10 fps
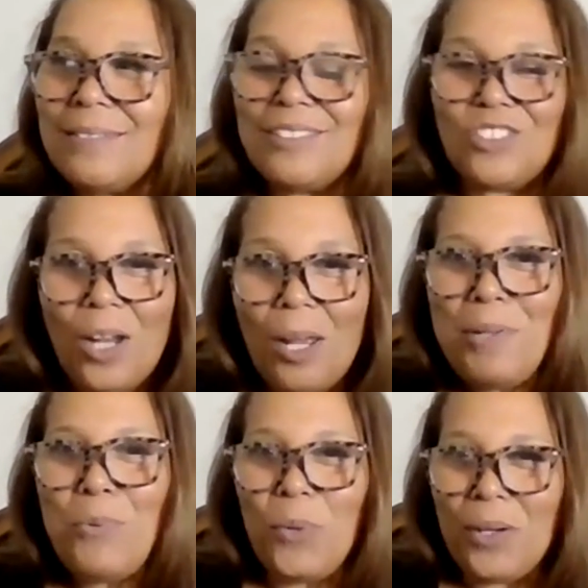should I
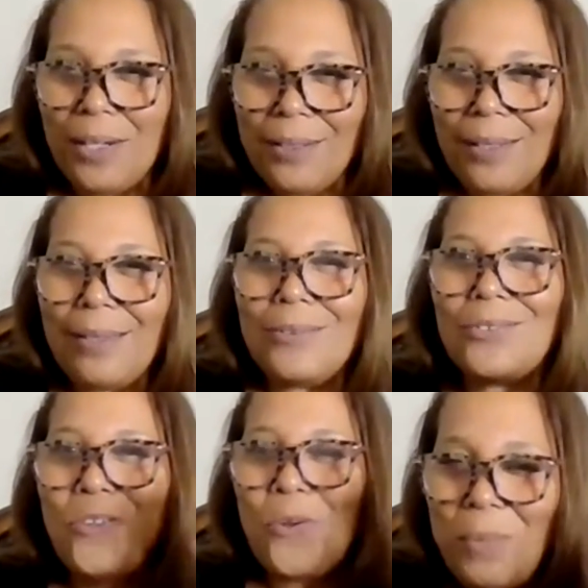be worried that
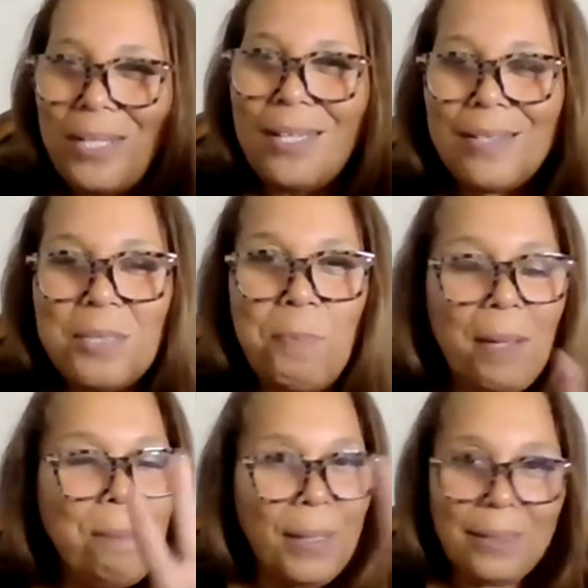there's nobody in this
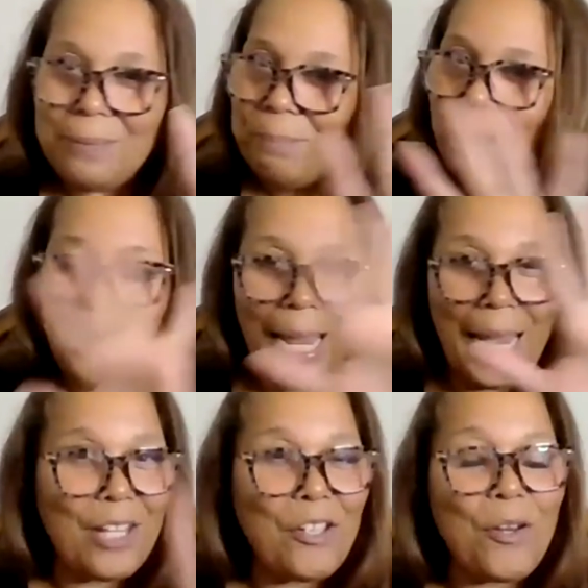bank? But
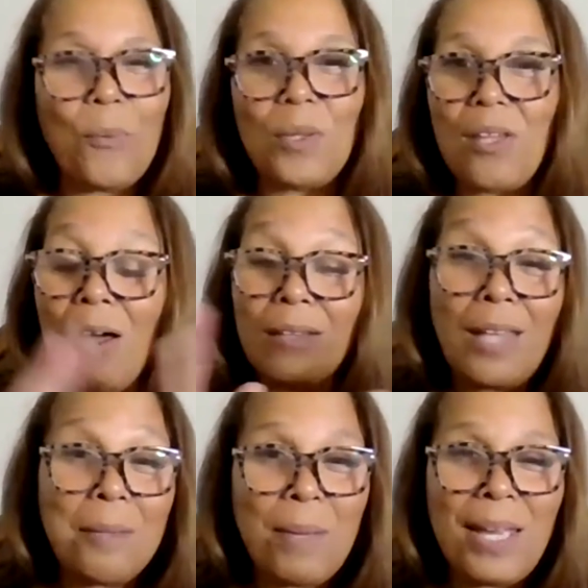hey, you know, with
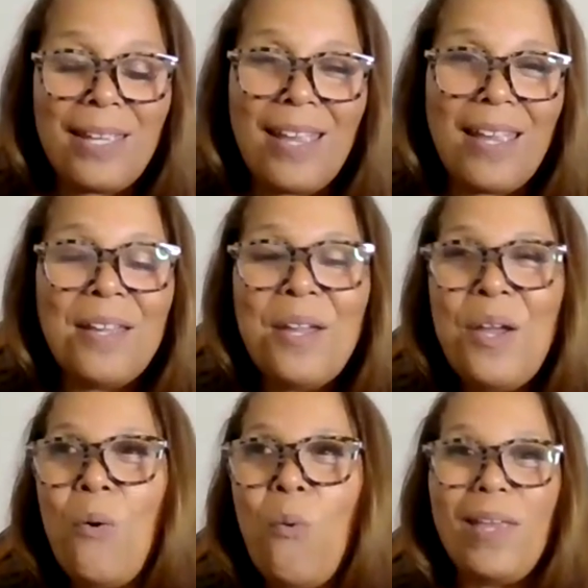online banking,
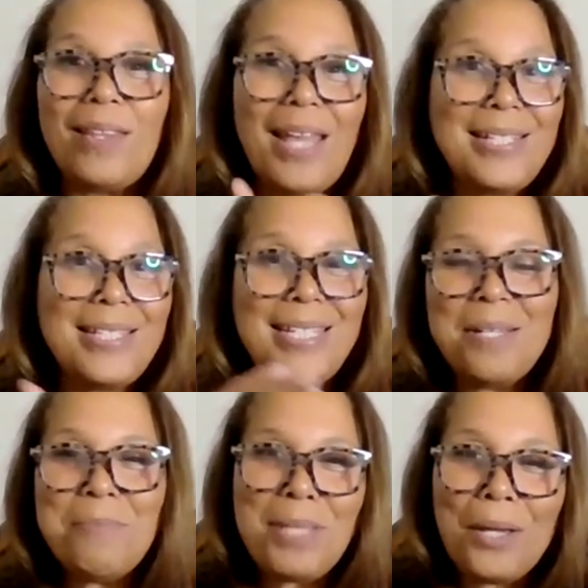with
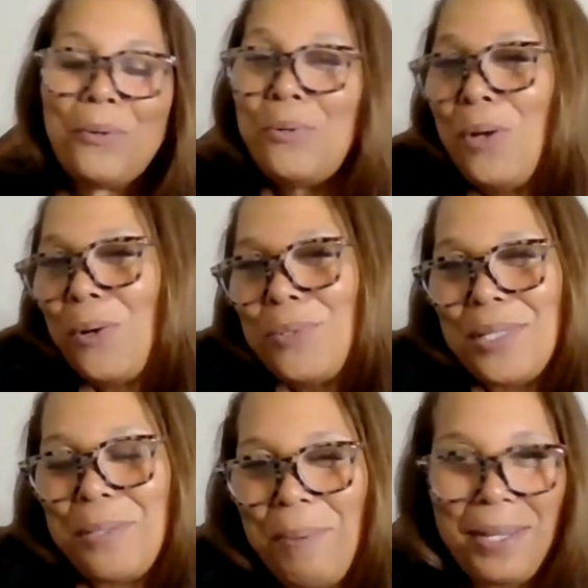ATMs, like who goes
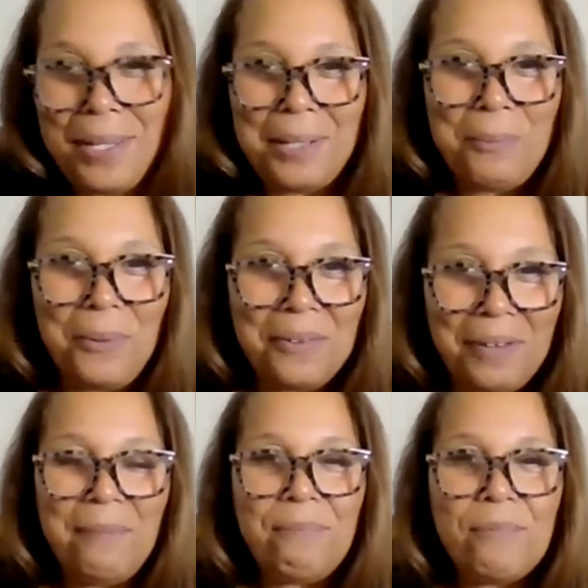in the bank anymore,
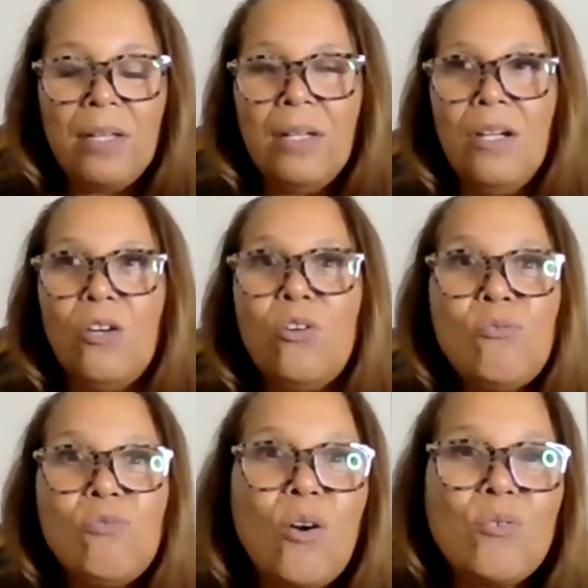right?
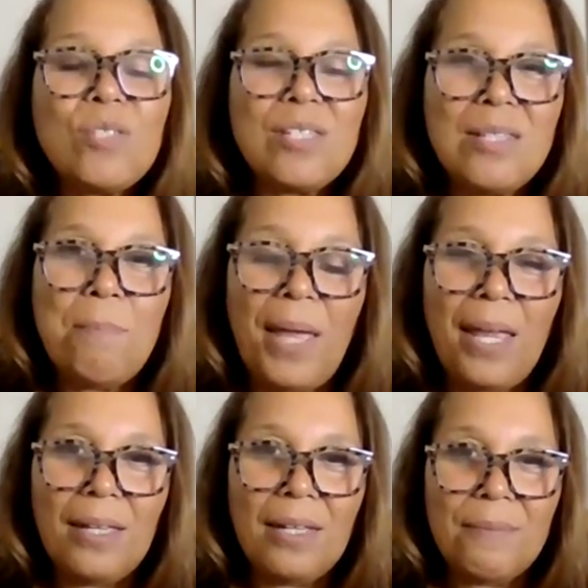Who goes in the
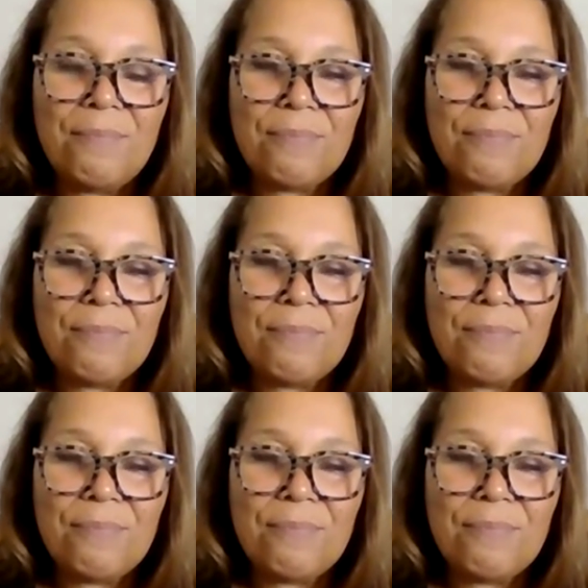bank